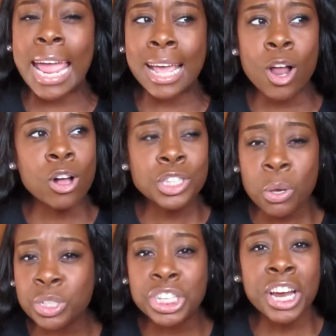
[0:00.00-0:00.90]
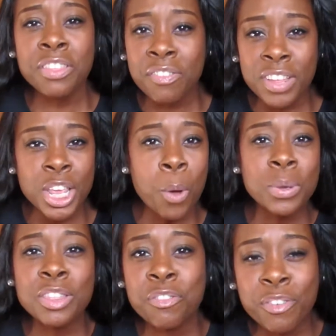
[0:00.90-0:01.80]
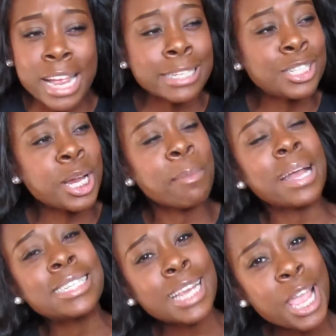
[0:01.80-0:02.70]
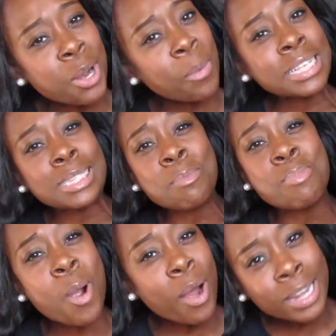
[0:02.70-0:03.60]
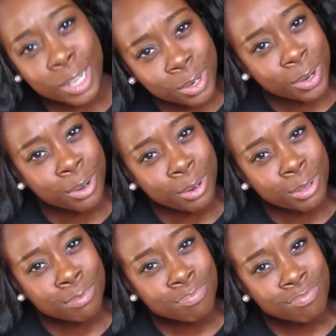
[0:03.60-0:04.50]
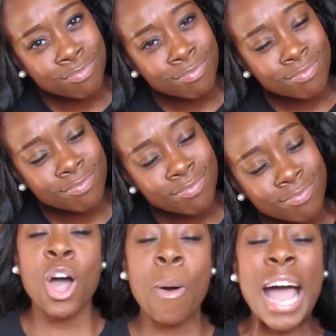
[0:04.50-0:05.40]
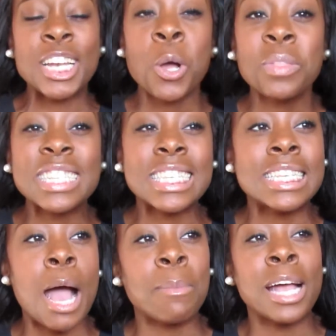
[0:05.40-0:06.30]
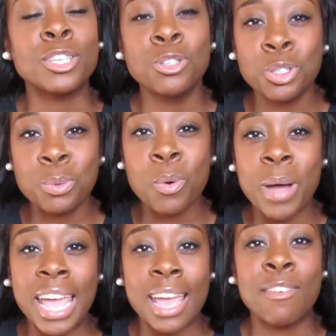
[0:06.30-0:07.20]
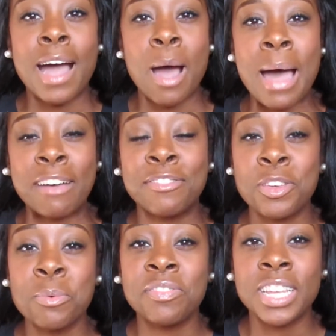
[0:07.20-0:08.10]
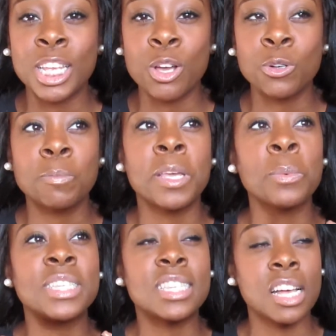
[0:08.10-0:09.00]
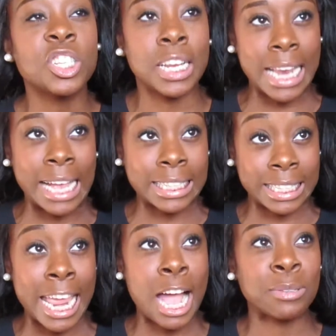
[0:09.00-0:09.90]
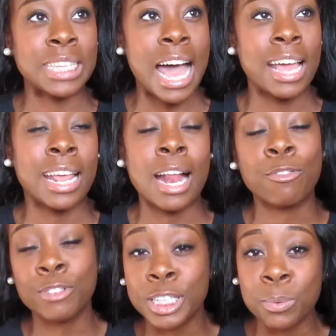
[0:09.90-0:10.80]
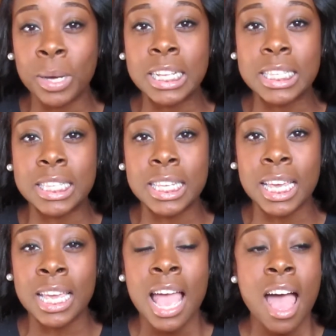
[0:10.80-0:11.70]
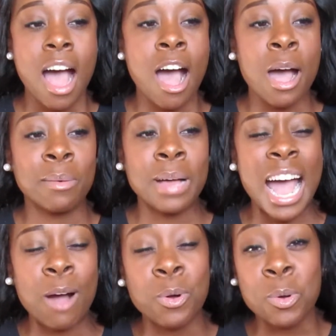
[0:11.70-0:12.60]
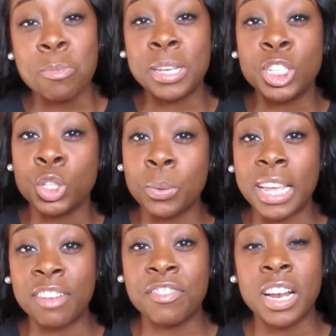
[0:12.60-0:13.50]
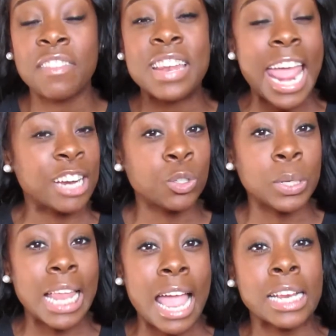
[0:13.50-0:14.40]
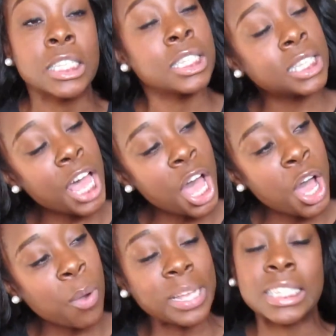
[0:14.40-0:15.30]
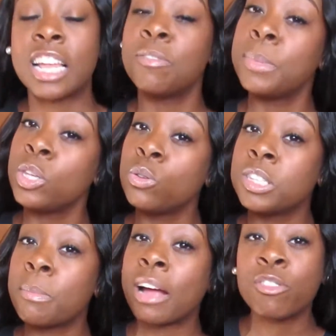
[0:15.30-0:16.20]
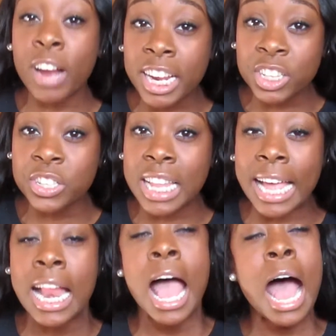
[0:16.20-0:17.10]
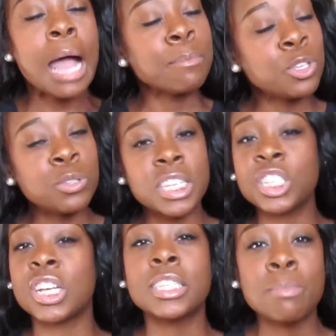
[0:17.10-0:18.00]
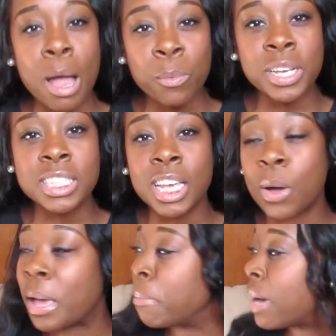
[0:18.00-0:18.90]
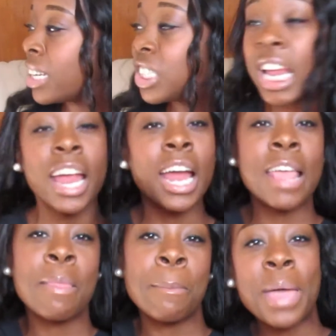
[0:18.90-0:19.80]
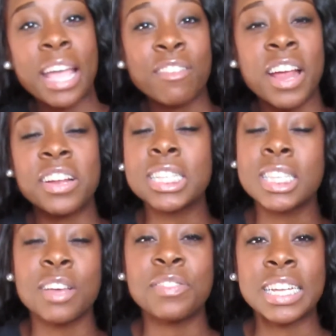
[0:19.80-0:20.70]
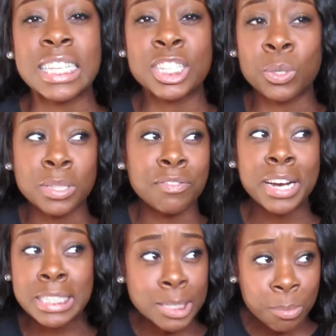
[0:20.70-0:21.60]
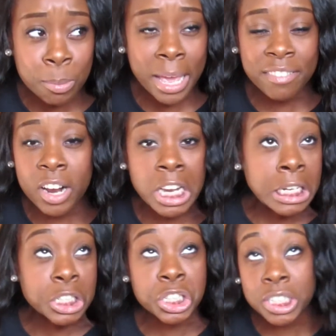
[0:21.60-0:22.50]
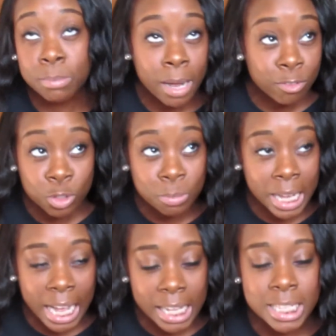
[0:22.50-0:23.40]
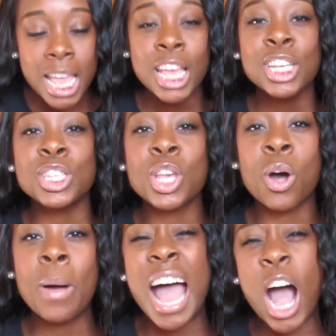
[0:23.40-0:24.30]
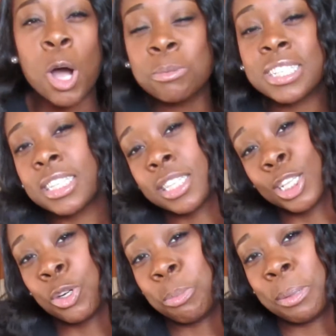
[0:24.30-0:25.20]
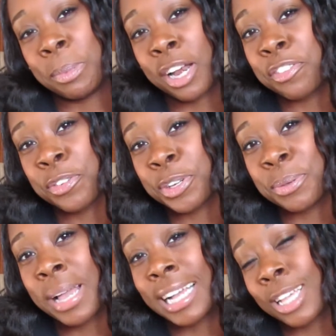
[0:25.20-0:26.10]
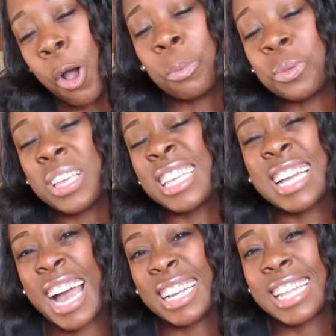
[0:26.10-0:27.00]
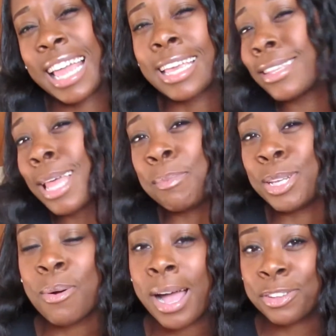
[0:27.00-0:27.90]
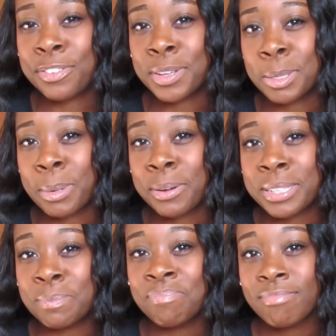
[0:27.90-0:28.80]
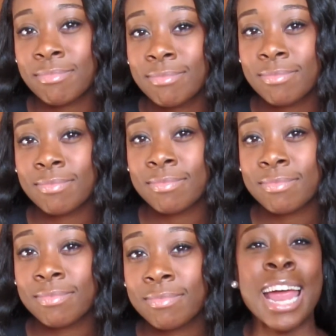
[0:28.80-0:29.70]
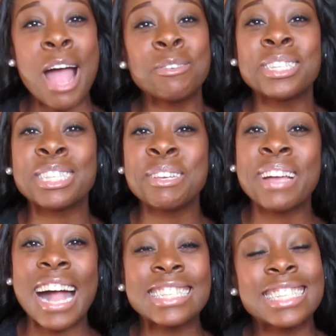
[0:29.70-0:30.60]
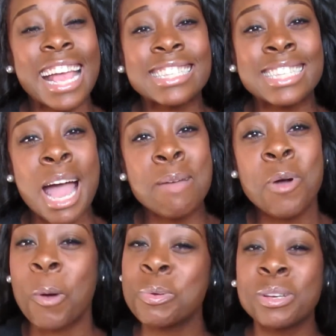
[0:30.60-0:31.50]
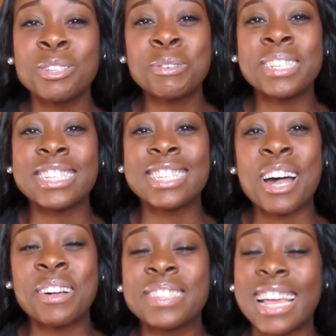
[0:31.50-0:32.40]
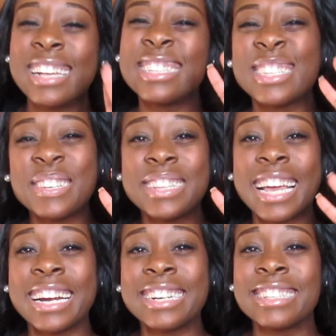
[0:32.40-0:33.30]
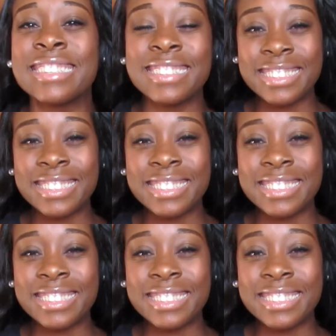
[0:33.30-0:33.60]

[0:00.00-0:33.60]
And also share the video with a friend. Share my channel. It's a party, girl. Oh, I know this is not my usual way of how I film videos, but it was such a nice day outside and I really wanted to see how it would be shooting in front of natural light. So instead of me using my regular light, I'm using just my window and my chair and the background and stuff like that. So it's a very simple background. It is just my room, guys. So I hope this is a little bit better for you guys. I hope you kind of like it. Let me know how you feel about it. All right, I will see you guys next time. Hope you enjoyed yourselves. See you later.